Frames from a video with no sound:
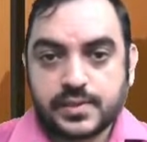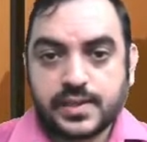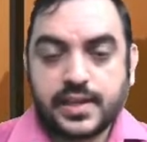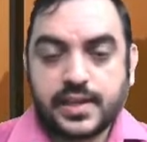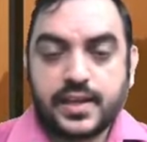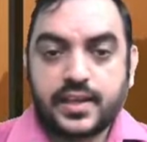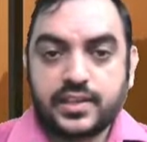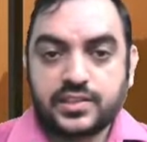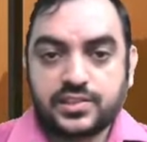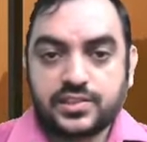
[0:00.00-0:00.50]

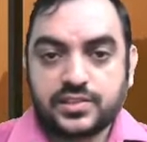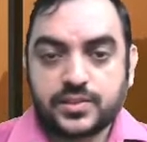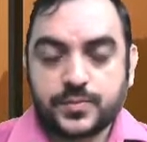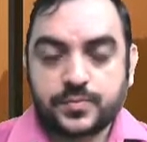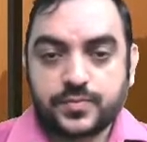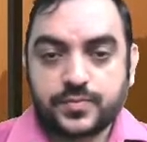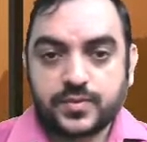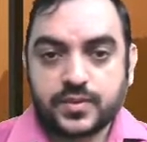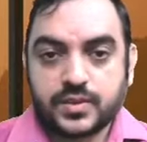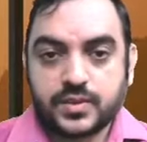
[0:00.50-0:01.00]

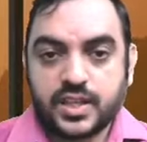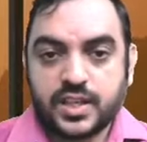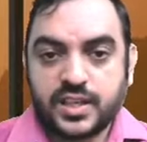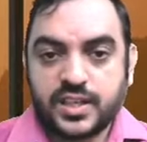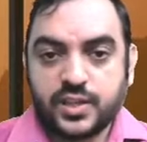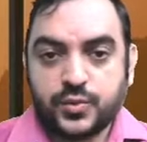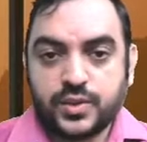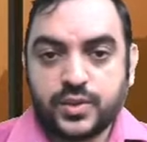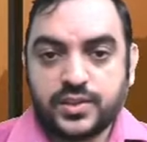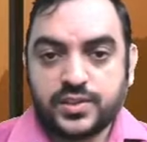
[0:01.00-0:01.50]
as
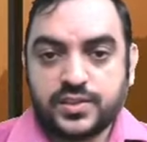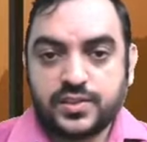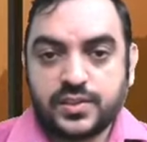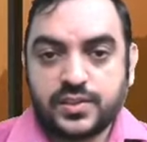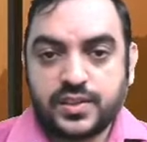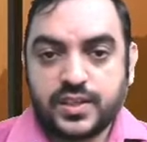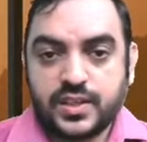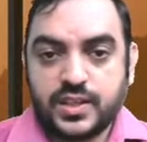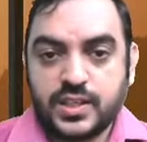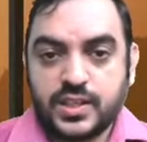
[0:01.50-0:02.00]
31
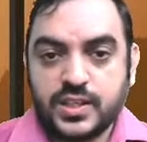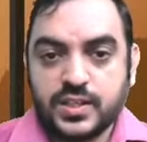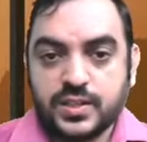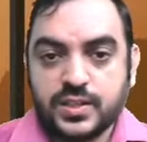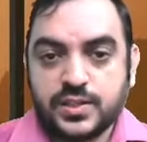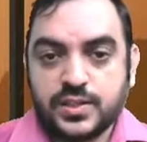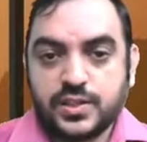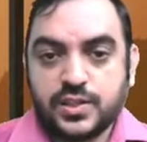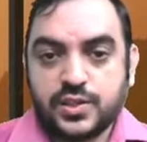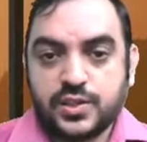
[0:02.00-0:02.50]
3
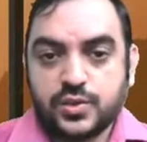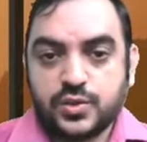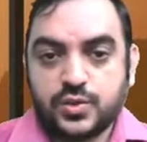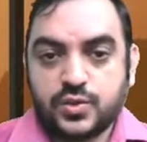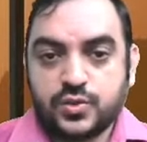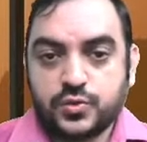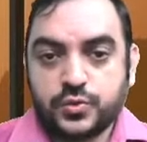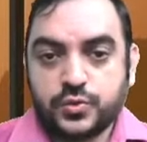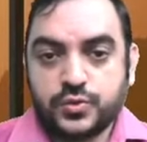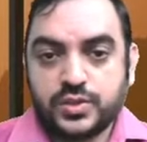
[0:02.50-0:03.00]

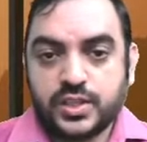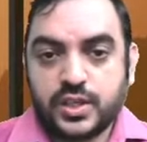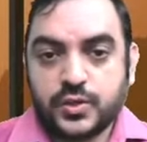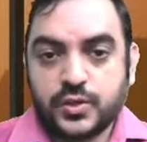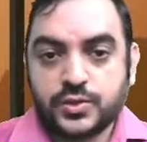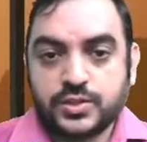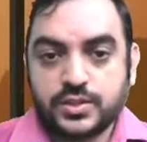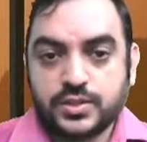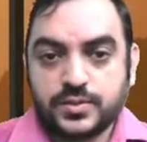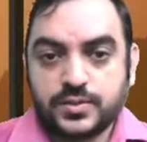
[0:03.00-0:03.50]

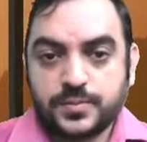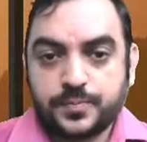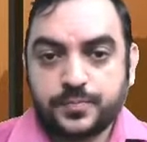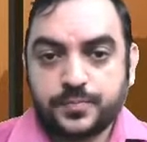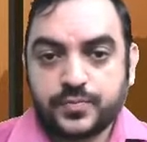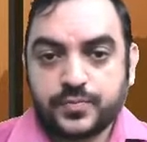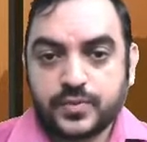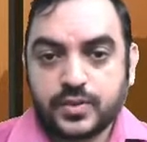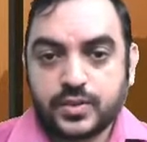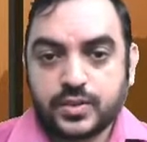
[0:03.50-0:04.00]

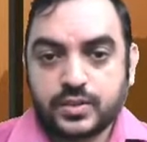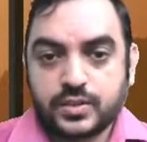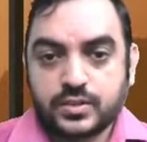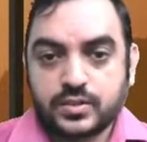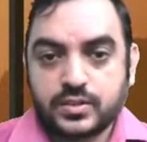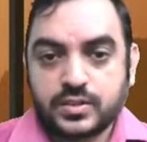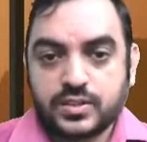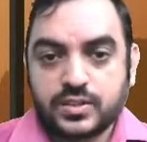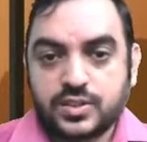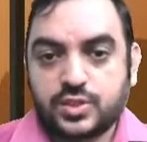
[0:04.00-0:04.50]

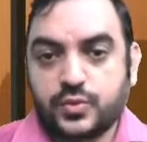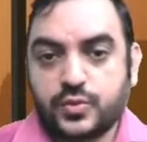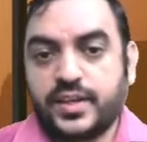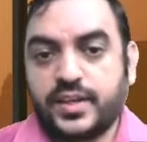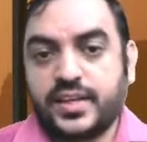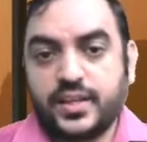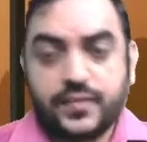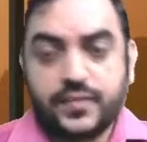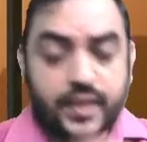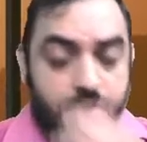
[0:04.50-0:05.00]

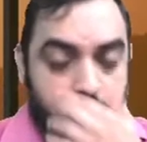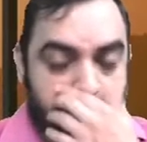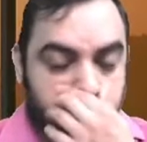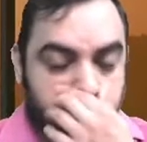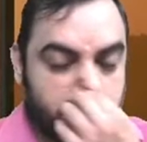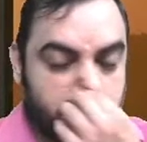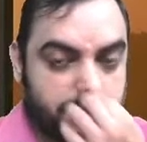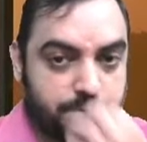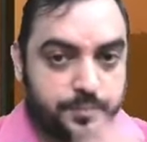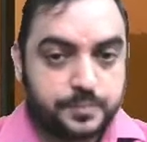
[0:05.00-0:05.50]
2021
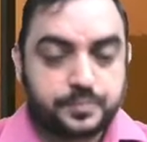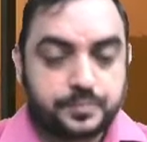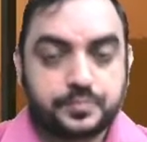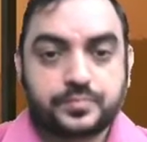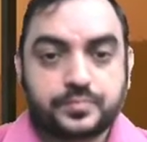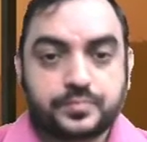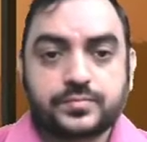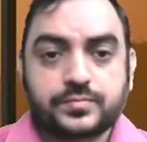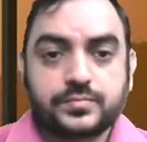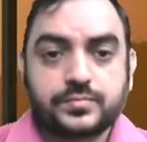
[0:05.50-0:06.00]

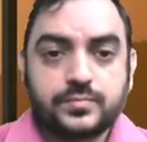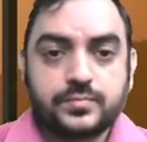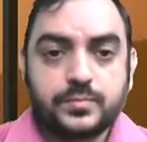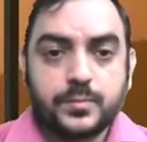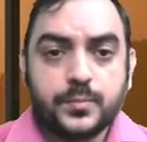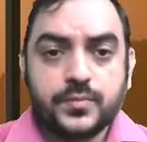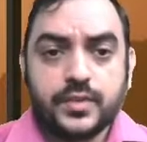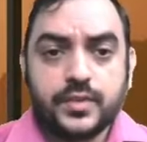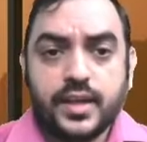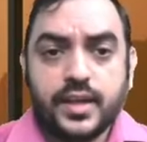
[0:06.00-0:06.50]

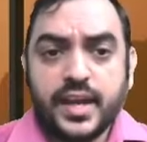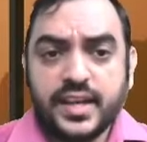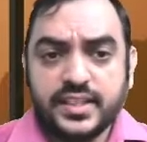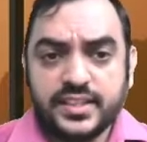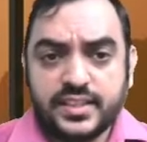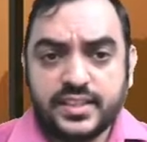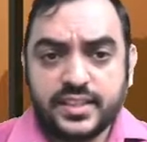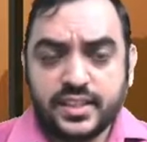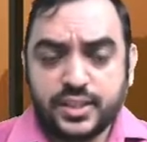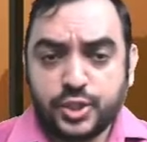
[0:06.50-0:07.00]

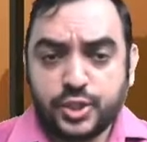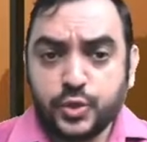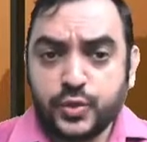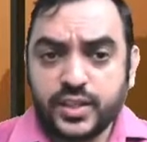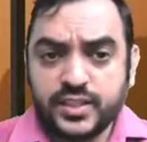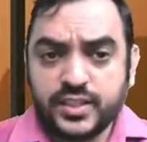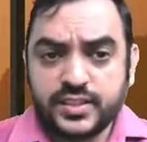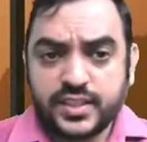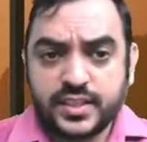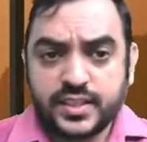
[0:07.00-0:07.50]
and
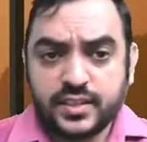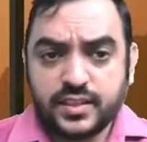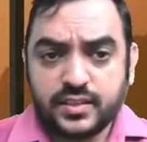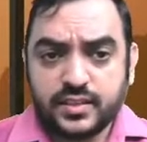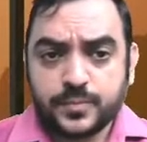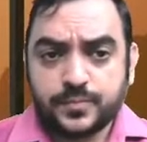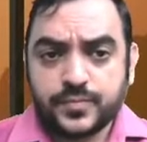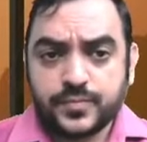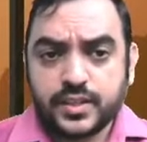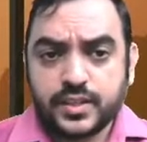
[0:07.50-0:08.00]
during the year
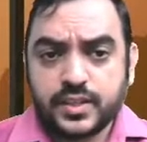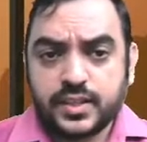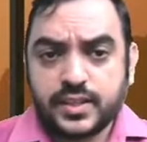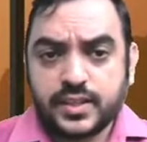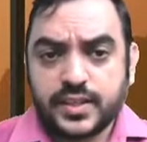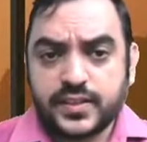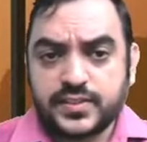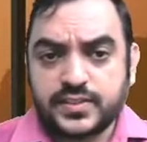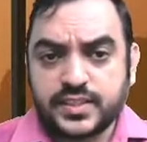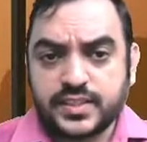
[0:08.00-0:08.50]

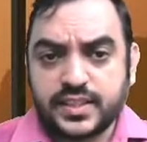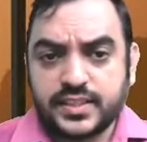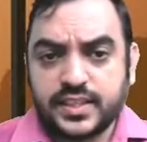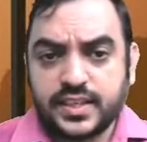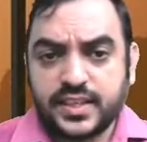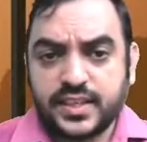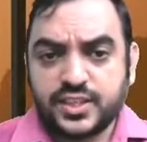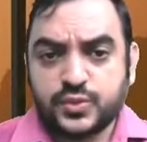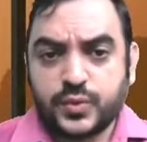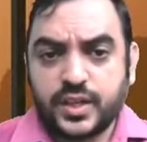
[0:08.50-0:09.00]
let's say
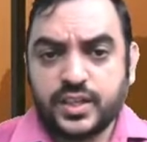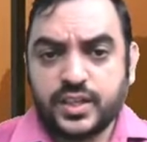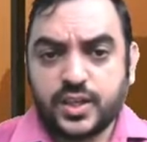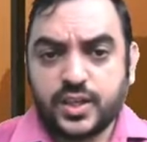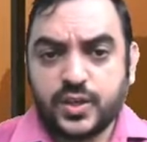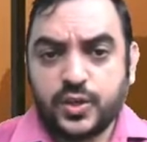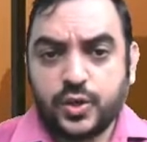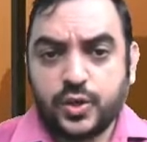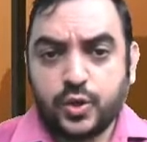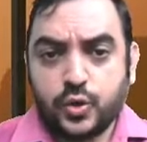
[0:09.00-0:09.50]
there is one
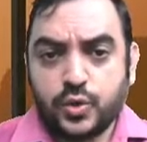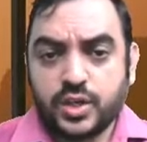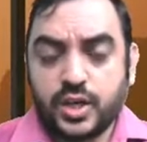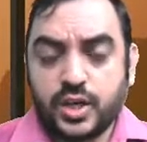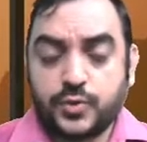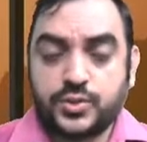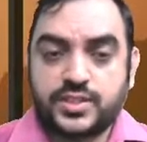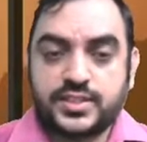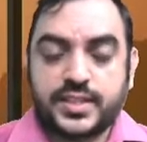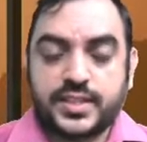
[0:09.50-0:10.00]
loan
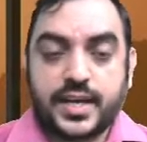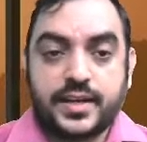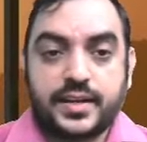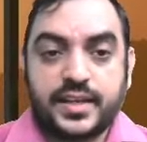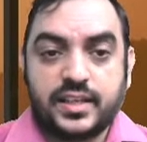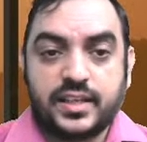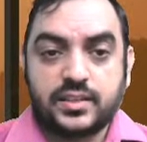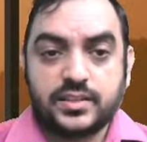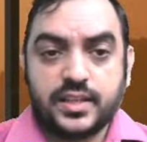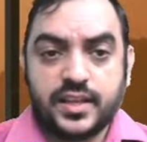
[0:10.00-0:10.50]

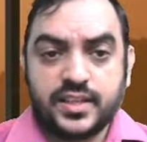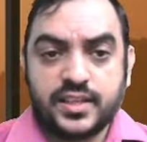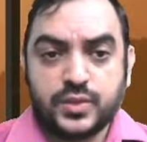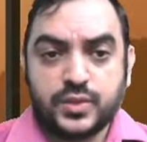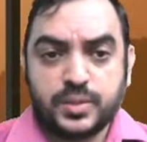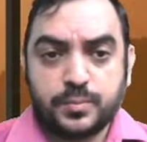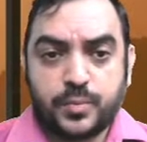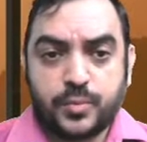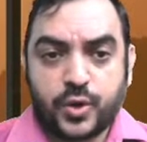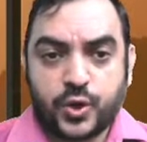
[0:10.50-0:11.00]
outstanding there is
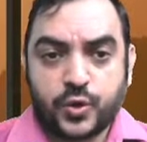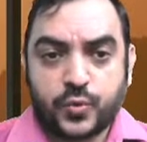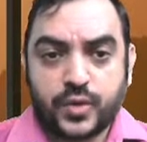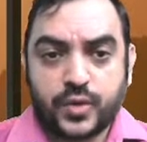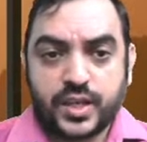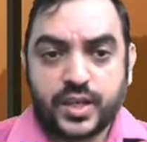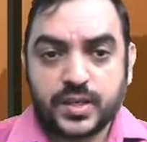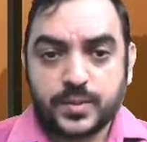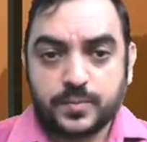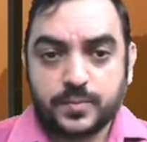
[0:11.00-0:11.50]
one
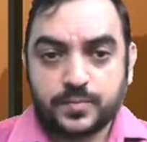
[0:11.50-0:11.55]
borrowing